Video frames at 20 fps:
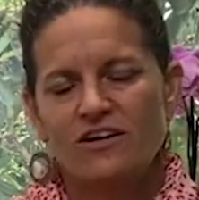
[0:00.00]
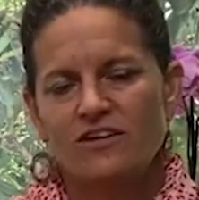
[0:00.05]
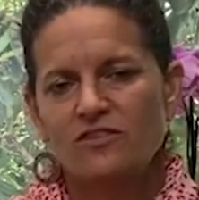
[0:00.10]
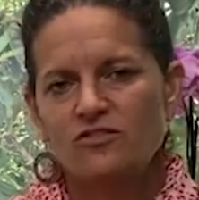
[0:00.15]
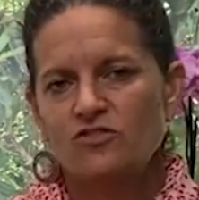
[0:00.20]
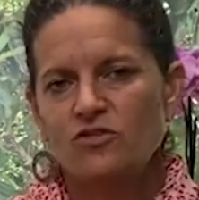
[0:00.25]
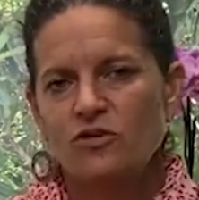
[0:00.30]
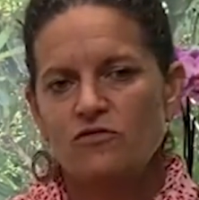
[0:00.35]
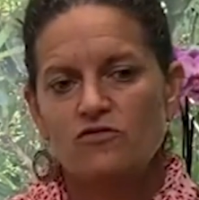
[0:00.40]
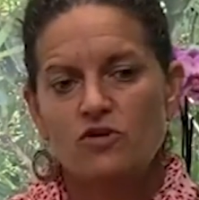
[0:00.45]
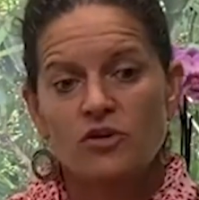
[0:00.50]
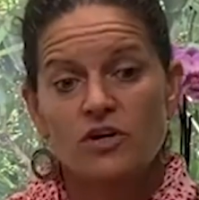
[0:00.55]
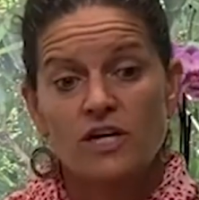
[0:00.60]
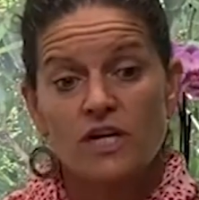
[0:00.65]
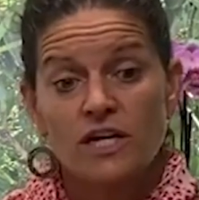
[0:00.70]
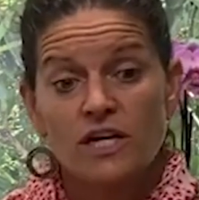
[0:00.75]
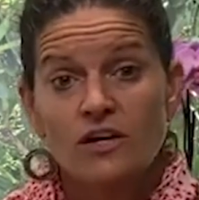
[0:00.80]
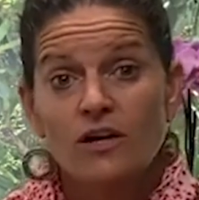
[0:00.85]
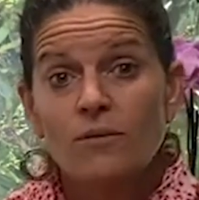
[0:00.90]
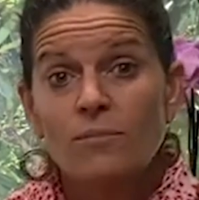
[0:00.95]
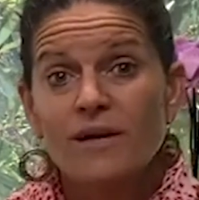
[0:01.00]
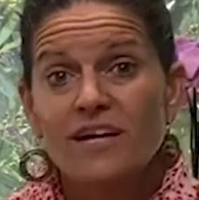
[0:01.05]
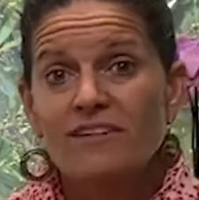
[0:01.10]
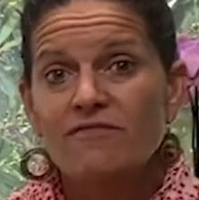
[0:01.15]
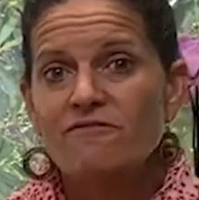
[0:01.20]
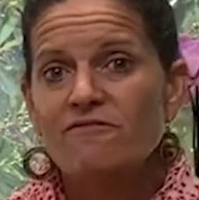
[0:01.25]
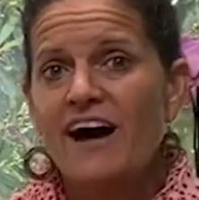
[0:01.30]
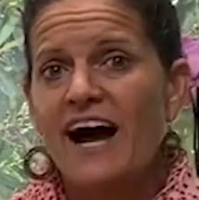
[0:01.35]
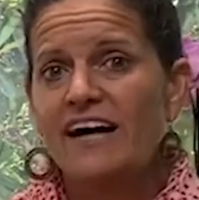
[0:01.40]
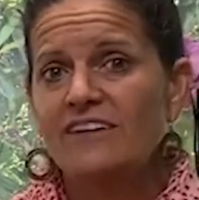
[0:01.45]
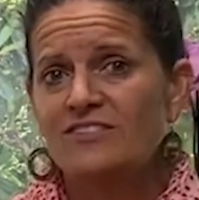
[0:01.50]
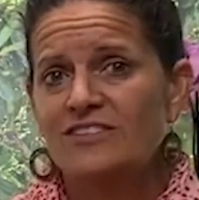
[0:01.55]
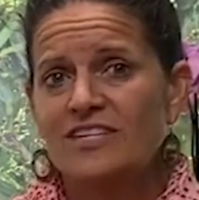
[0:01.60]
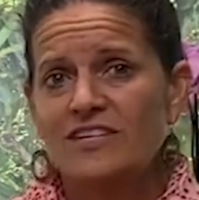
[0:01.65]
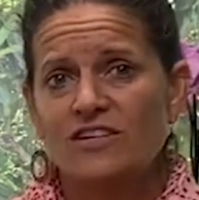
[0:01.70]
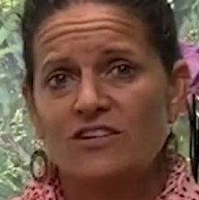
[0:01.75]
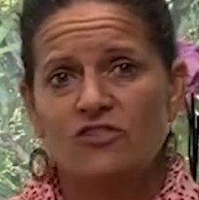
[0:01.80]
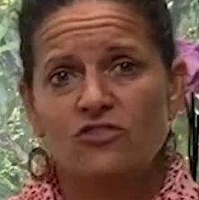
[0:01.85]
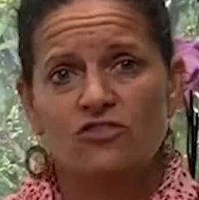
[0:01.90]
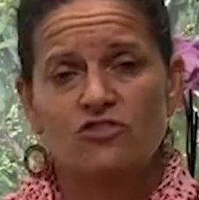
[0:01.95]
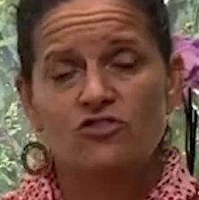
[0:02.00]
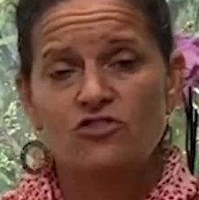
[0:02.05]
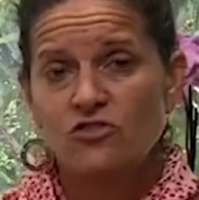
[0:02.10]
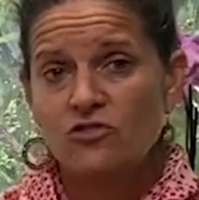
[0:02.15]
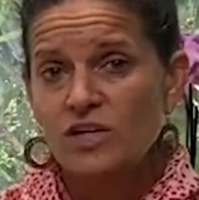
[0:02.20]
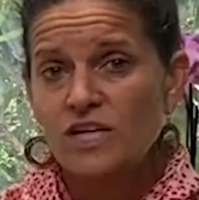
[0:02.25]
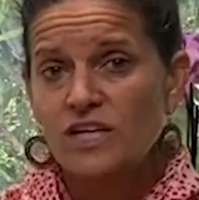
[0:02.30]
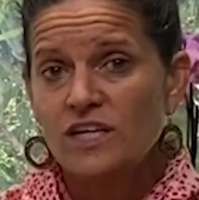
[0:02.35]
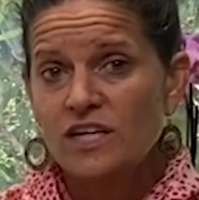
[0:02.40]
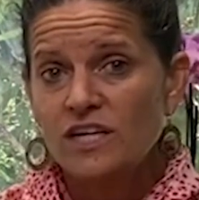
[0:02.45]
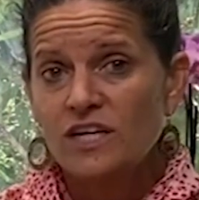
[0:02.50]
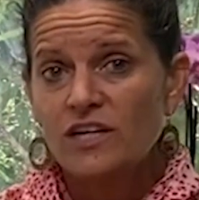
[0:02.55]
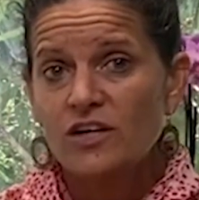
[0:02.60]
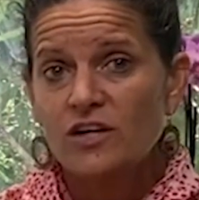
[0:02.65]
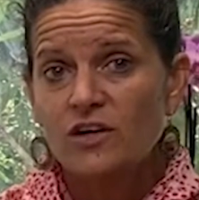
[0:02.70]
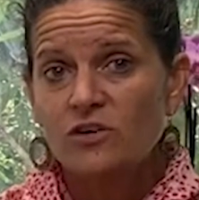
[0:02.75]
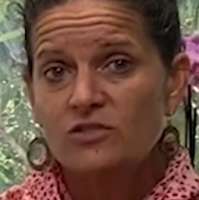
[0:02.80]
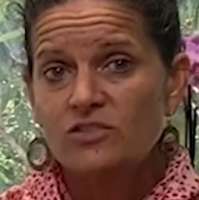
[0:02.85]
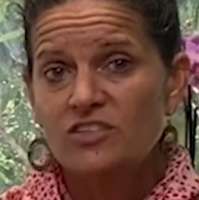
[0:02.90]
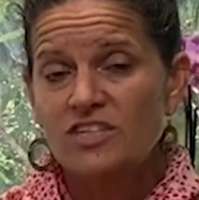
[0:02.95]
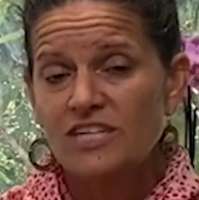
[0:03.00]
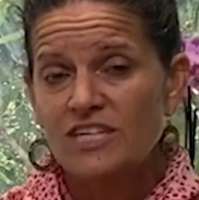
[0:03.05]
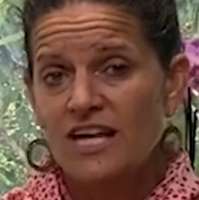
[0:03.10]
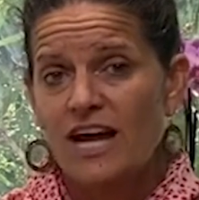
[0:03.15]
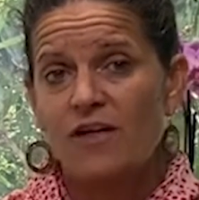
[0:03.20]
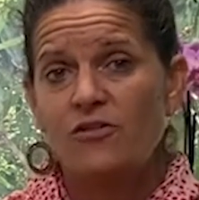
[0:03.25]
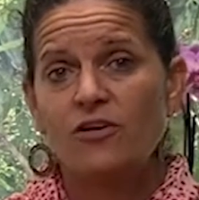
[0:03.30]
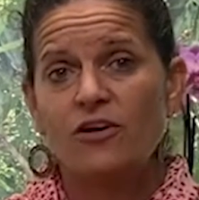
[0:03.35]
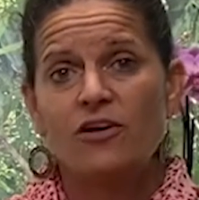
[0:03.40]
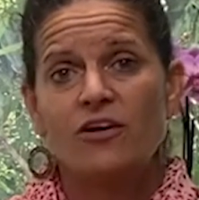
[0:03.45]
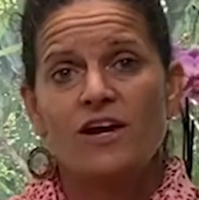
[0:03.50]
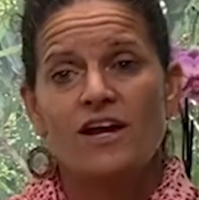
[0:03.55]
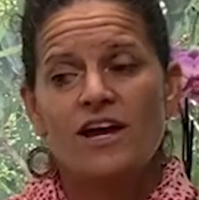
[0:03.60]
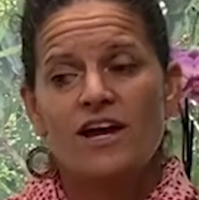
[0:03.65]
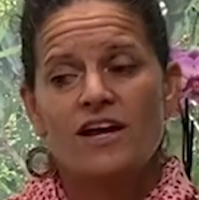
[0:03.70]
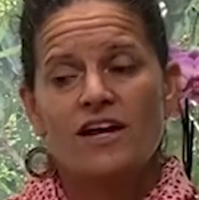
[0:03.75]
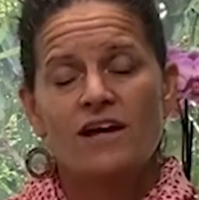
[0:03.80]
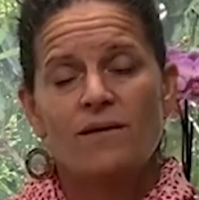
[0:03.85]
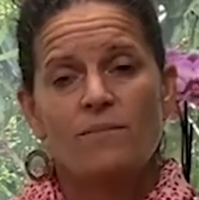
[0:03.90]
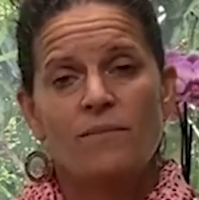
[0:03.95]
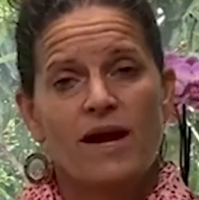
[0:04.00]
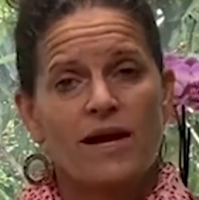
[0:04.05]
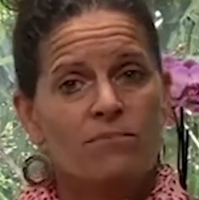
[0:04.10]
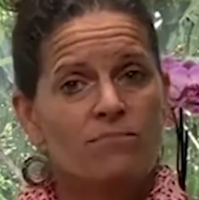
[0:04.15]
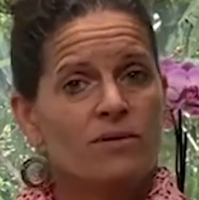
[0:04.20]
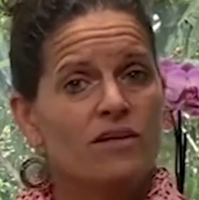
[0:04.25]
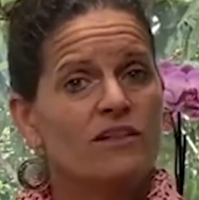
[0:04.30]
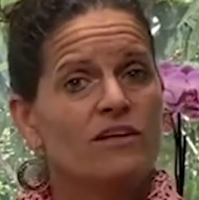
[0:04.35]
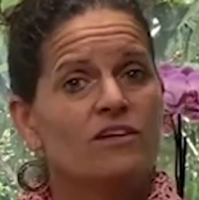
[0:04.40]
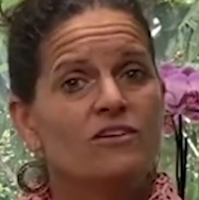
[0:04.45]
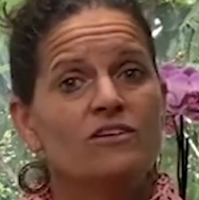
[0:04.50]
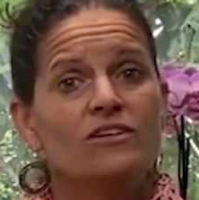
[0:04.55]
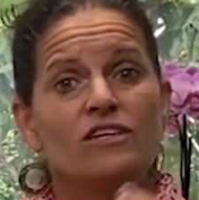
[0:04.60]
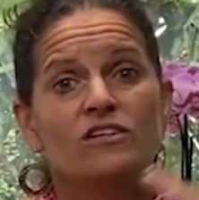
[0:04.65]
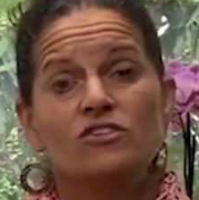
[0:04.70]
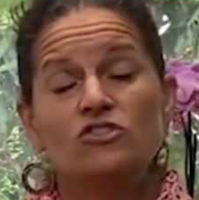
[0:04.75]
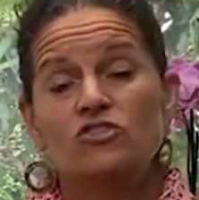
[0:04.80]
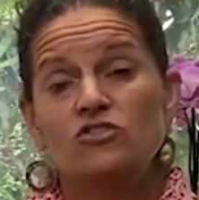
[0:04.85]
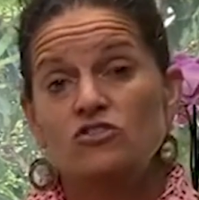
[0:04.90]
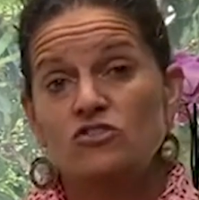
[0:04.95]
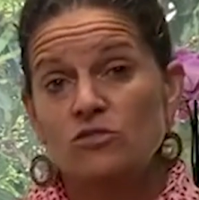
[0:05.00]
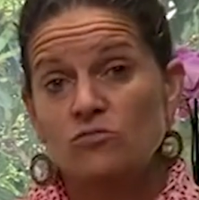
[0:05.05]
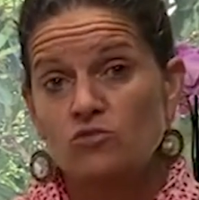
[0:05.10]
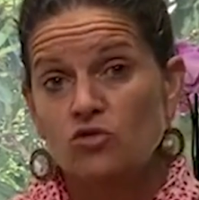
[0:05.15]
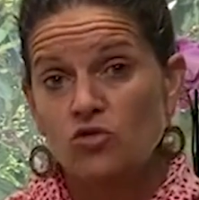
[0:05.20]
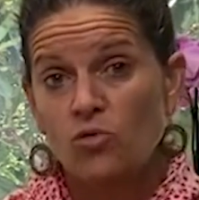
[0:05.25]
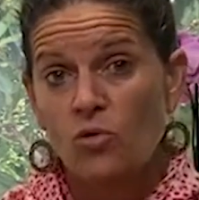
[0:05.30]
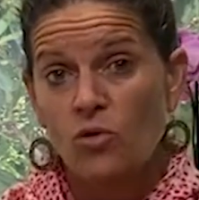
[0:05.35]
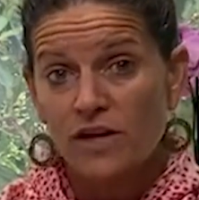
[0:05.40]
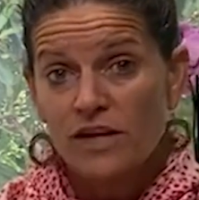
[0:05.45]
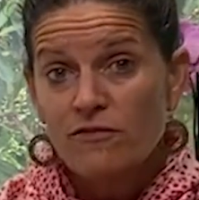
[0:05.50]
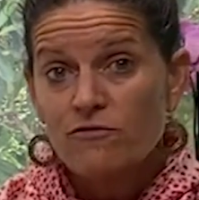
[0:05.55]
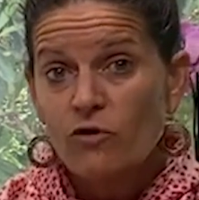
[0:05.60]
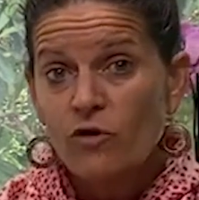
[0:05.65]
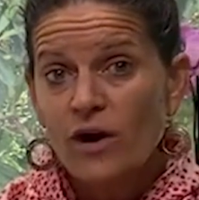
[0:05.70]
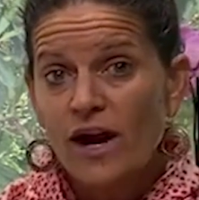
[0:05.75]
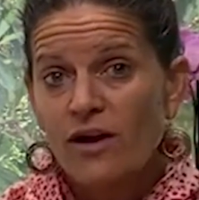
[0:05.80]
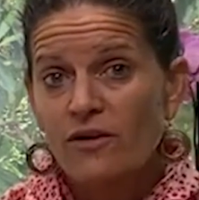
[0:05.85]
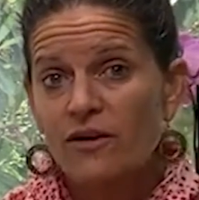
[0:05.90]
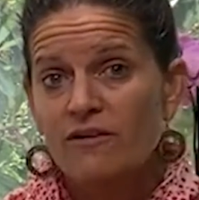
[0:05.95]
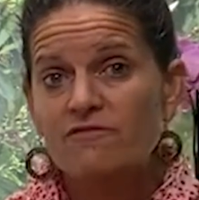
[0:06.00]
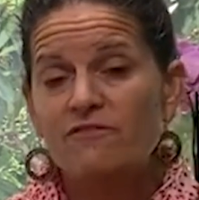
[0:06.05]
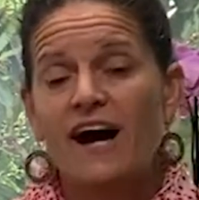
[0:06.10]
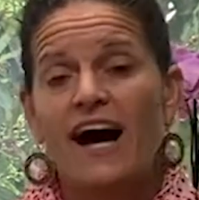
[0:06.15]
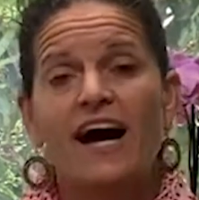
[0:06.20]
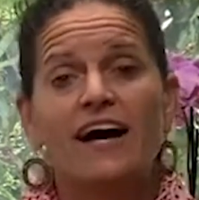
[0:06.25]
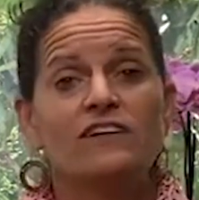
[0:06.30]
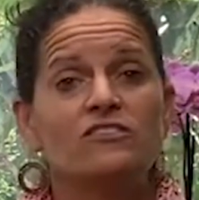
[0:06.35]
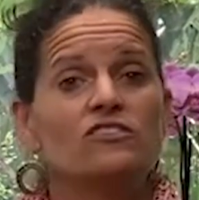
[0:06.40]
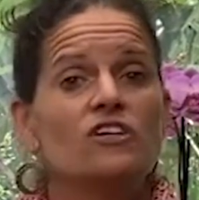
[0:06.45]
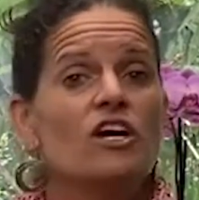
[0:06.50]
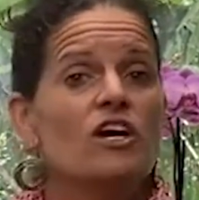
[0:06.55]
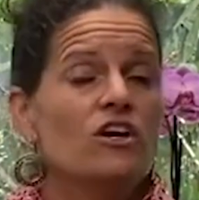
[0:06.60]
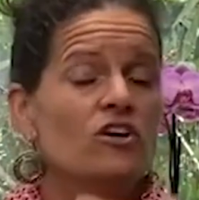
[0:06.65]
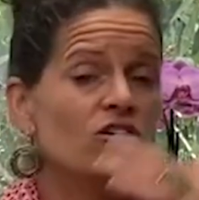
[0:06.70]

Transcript: So if you're intermittent fasting and you're doing keto together, it might be that you need to do some 24-hour fast.